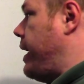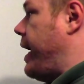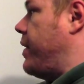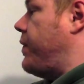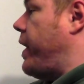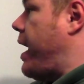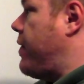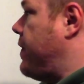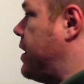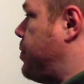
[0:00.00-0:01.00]
and if you
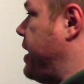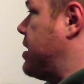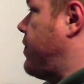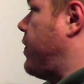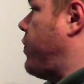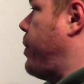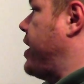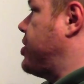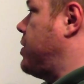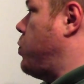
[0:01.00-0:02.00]
have this piece of
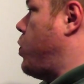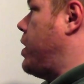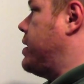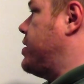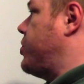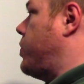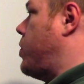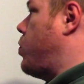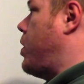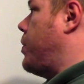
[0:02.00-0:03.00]
information
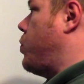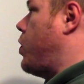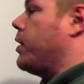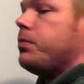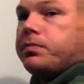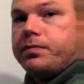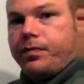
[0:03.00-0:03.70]
1011,